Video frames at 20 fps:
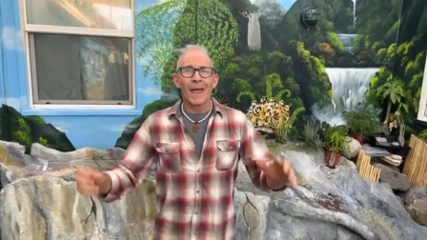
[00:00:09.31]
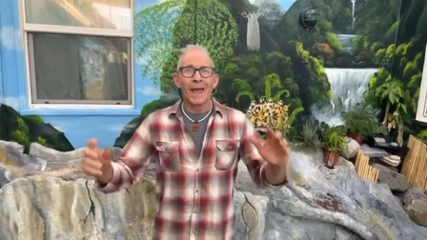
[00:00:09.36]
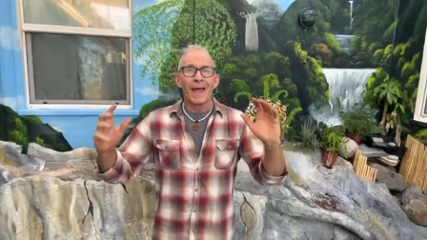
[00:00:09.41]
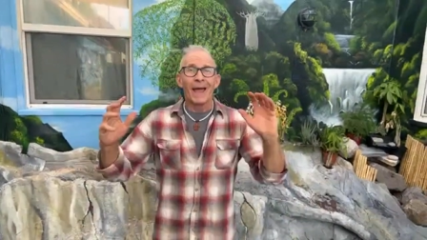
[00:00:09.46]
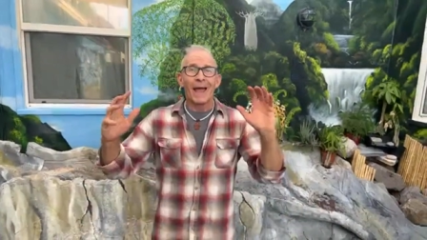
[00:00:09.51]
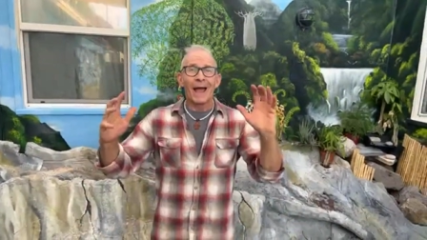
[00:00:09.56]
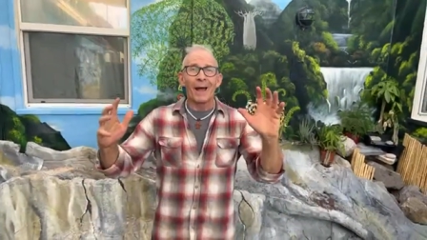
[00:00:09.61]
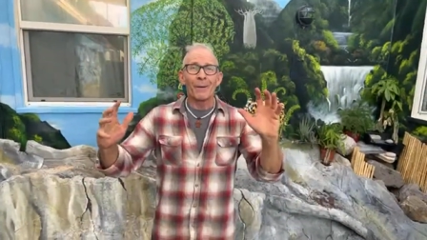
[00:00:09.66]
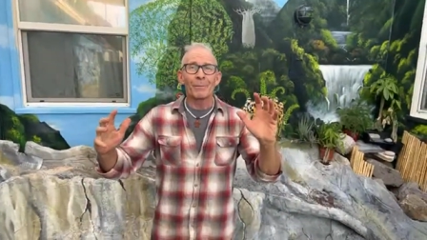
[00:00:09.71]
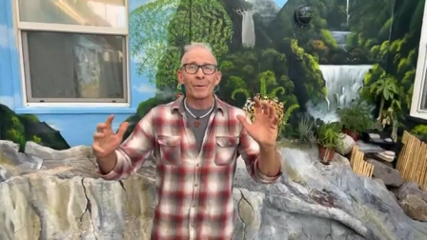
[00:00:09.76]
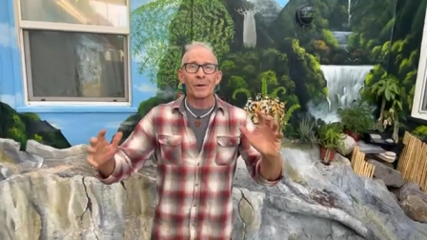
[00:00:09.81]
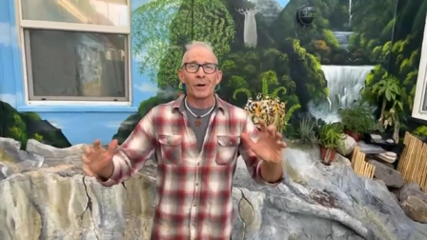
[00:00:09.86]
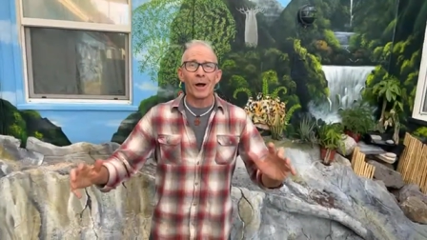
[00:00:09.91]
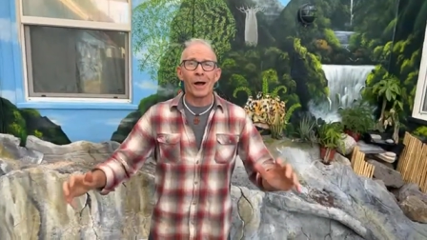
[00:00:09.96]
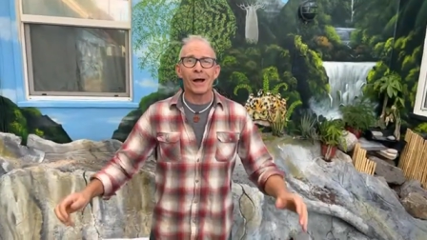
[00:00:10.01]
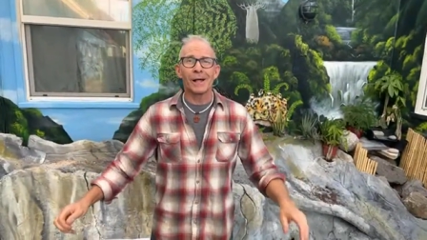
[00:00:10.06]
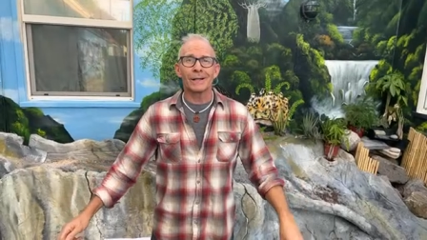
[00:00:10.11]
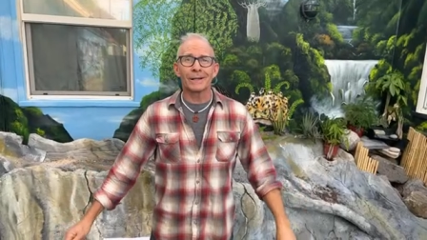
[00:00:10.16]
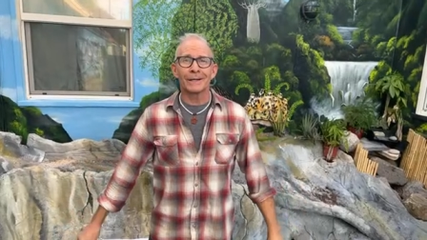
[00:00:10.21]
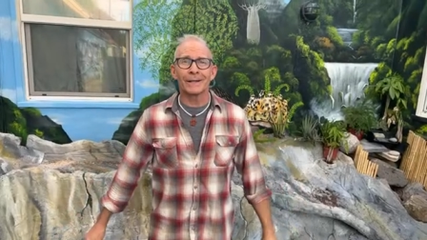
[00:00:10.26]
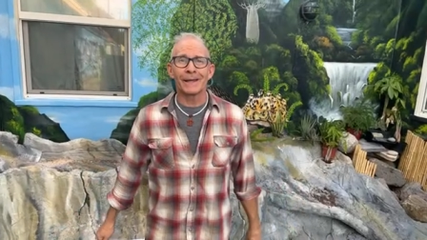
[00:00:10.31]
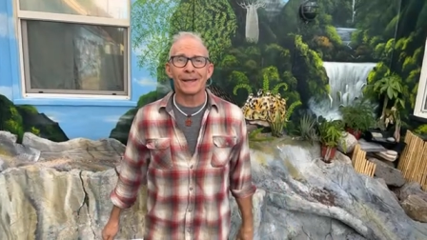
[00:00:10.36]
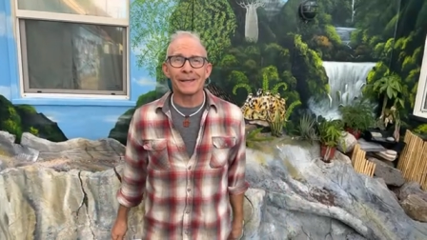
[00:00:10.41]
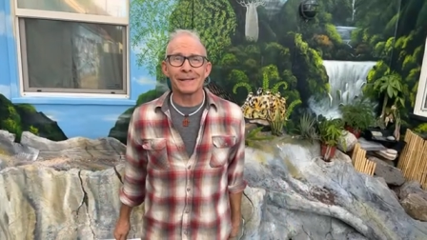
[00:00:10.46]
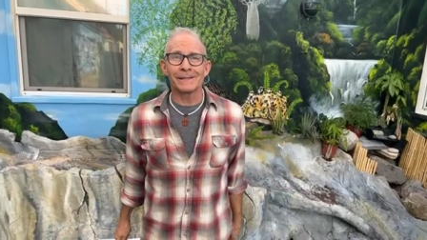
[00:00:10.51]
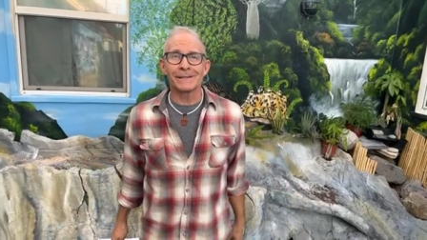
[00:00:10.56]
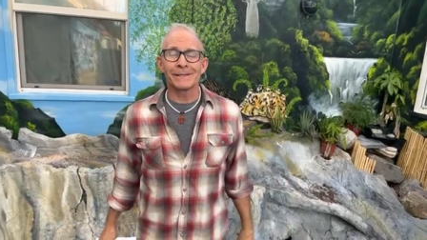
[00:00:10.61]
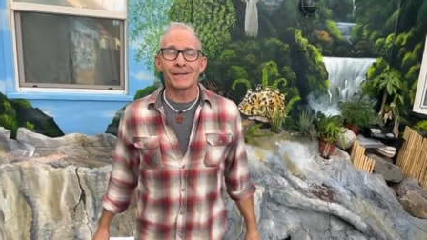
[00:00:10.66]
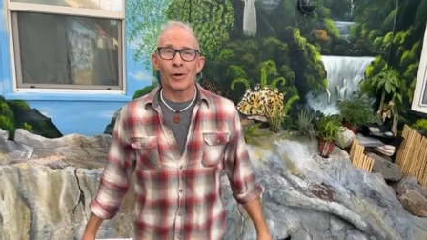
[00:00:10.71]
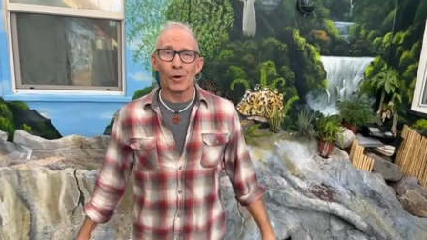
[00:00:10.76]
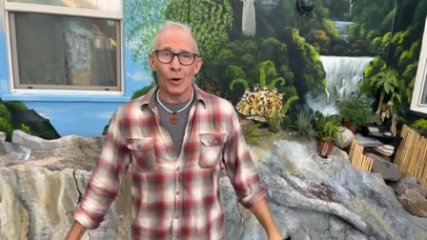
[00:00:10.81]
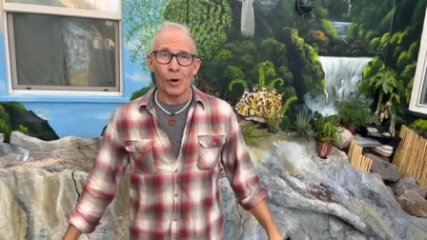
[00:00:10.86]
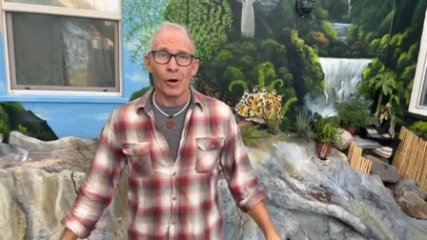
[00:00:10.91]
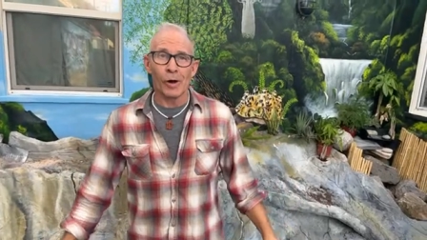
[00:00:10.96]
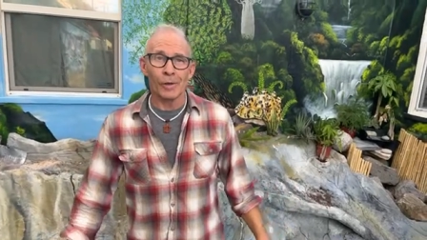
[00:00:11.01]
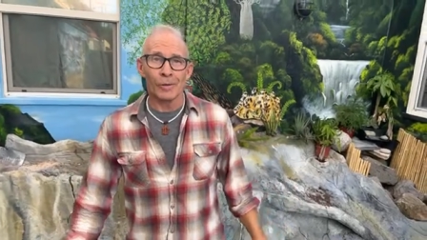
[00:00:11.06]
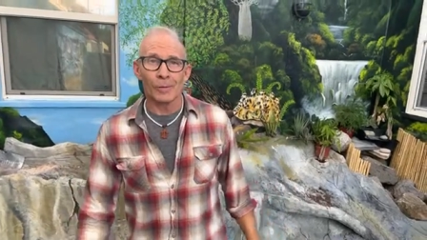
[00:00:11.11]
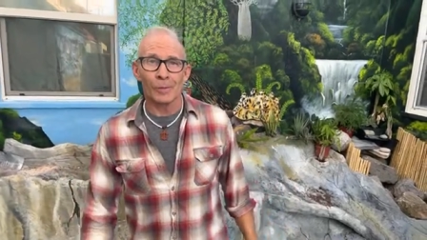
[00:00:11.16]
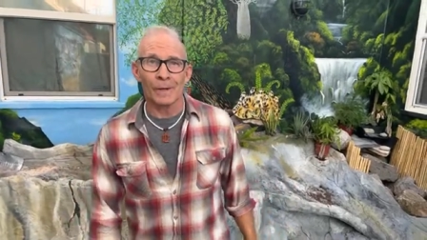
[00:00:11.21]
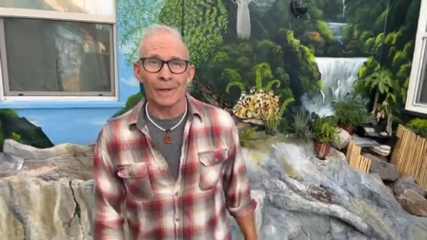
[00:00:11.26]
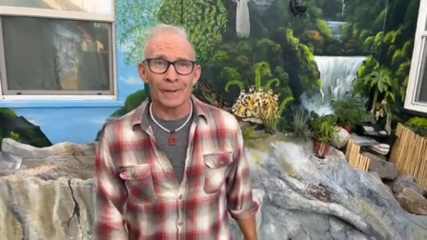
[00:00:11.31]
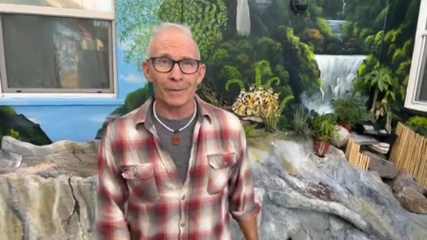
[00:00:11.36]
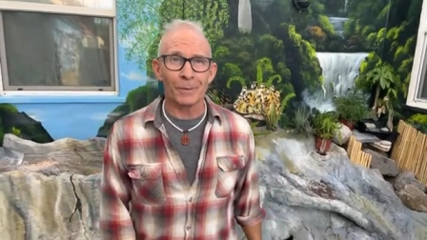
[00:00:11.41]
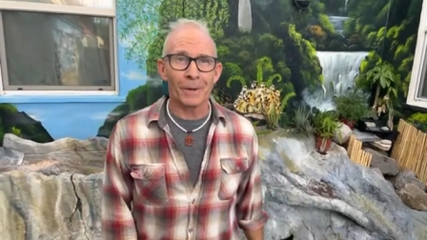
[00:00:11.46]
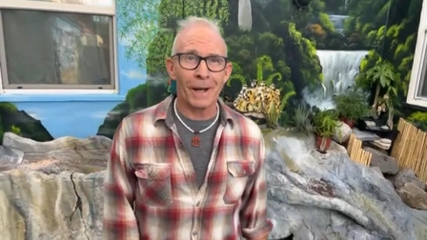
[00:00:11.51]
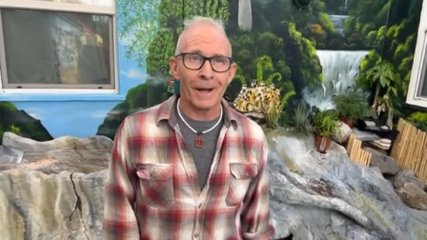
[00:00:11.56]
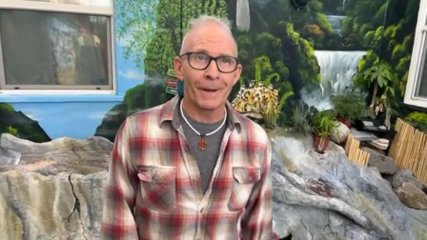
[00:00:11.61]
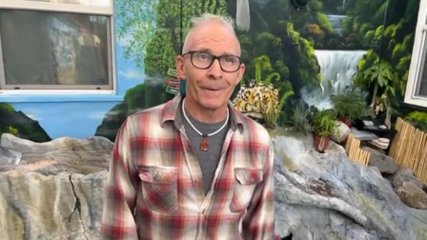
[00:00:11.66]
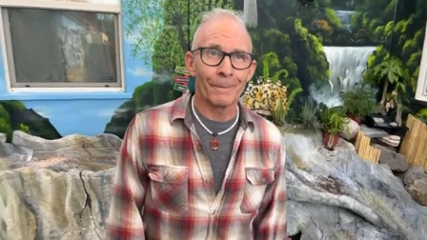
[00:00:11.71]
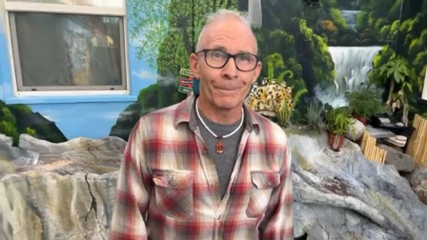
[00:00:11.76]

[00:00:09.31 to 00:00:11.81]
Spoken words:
Happy holidays all the way around.